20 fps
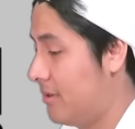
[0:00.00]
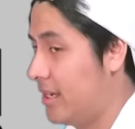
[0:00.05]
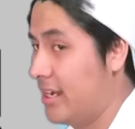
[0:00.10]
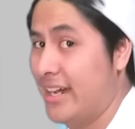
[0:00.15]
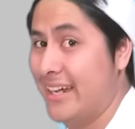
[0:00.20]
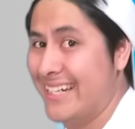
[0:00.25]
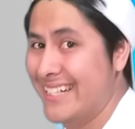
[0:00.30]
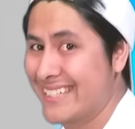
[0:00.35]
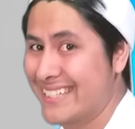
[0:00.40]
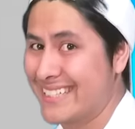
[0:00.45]

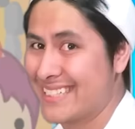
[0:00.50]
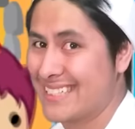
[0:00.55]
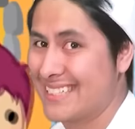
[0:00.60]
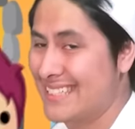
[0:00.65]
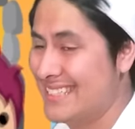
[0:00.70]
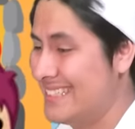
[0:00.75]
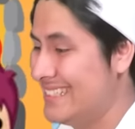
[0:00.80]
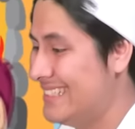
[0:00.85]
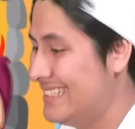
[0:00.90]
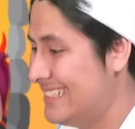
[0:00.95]
much.
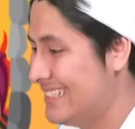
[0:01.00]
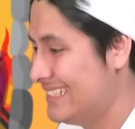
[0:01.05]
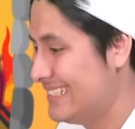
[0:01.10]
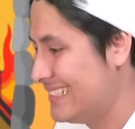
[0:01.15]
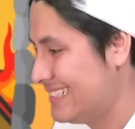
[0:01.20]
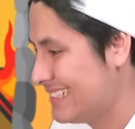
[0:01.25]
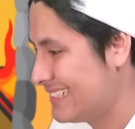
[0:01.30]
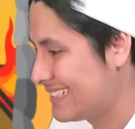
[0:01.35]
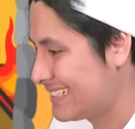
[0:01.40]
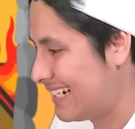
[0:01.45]

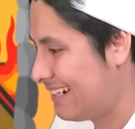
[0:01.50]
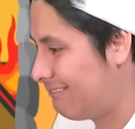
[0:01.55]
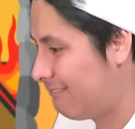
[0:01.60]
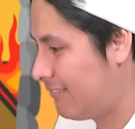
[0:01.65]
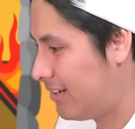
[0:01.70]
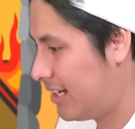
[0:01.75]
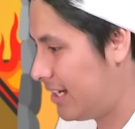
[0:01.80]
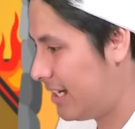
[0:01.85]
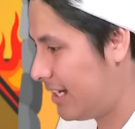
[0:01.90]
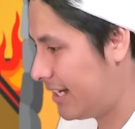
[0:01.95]

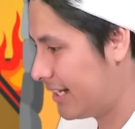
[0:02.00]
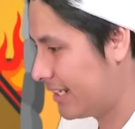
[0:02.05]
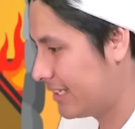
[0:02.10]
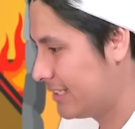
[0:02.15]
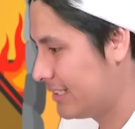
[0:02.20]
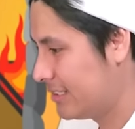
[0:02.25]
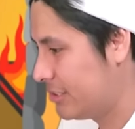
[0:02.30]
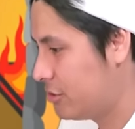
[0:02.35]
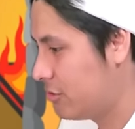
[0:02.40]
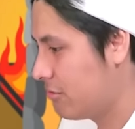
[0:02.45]
Come on,
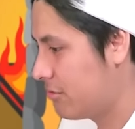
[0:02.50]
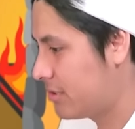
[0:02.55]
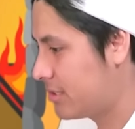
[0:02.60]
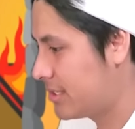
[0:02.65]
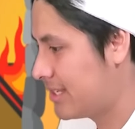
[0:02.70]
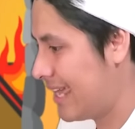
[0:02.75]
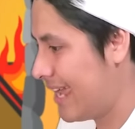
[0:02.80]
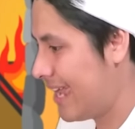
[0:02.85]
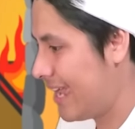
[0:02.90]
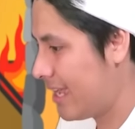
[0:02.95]
you
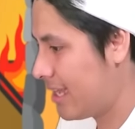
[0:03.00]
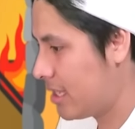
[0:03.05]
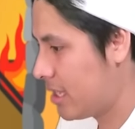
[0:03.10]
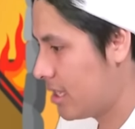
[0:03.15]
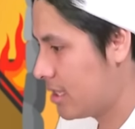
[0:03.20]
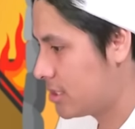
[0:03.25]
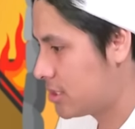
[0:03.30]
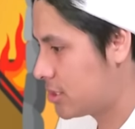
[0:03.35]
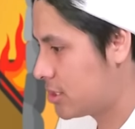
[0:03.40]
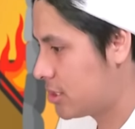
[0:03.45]
dang
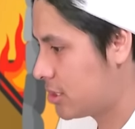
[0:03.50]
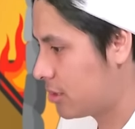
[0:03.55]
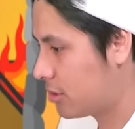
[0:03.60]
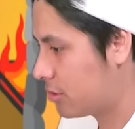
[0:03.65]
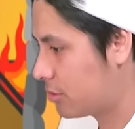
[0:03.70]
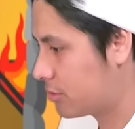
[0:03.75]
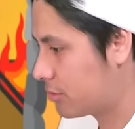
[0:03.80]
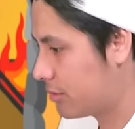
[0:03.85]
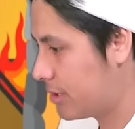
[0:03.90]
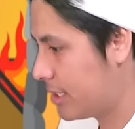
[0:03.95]

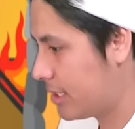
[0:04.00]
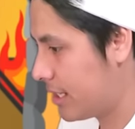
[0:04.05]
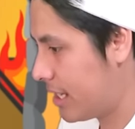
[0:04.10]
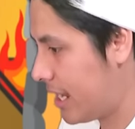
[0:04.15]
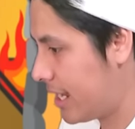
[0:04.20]
children.